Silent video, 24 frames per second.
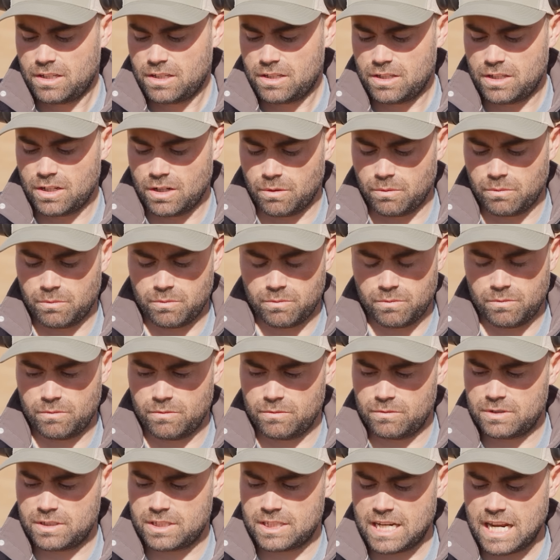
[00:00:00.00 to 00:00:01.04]
you know,
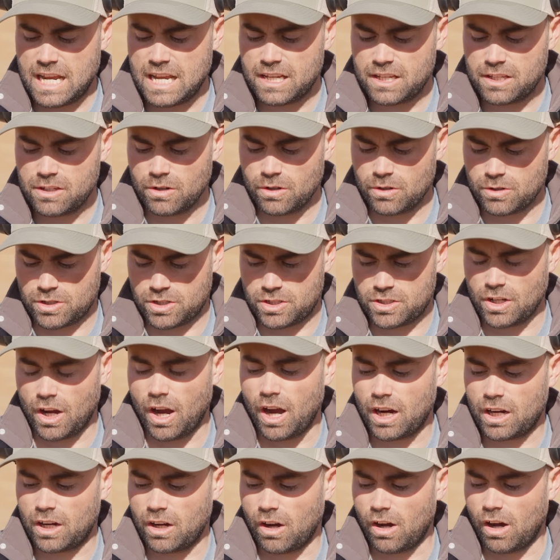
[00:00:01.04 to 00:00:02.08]
take your
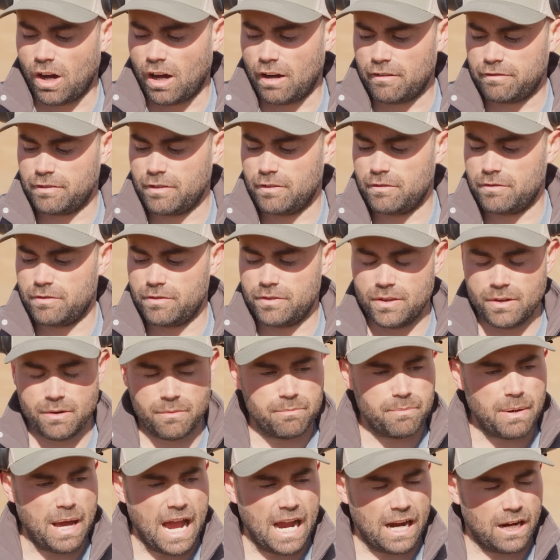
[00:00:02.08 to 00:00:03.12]
stock off of the
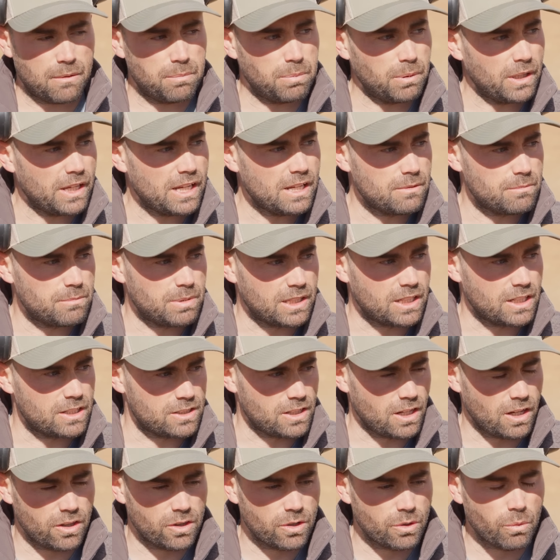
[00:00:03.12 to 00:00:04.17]
back plate because
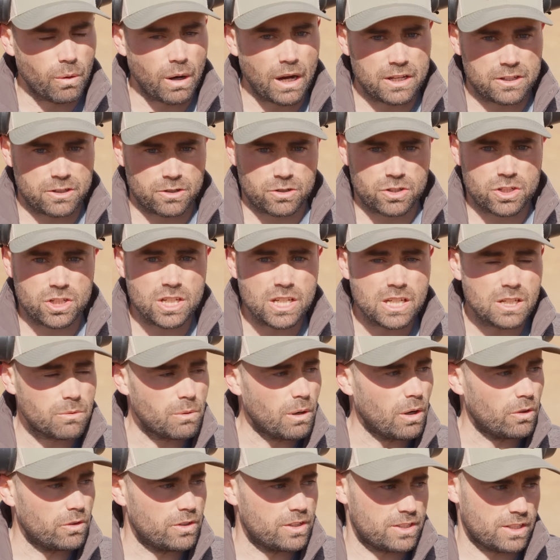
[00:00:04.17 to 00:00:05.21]
otherwise your cheek
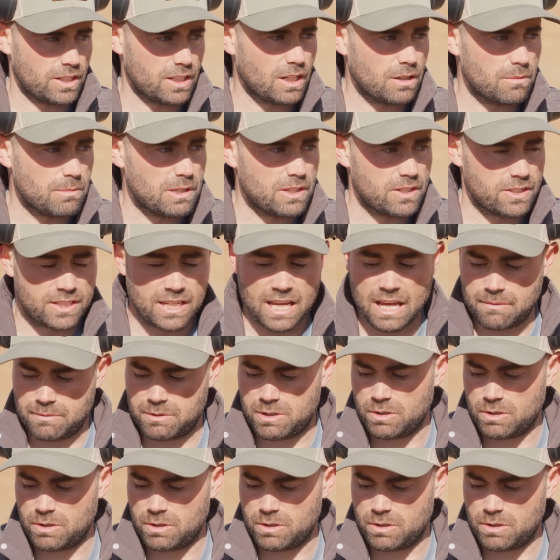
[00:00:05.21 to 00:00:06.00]
weld isn't going to be the same.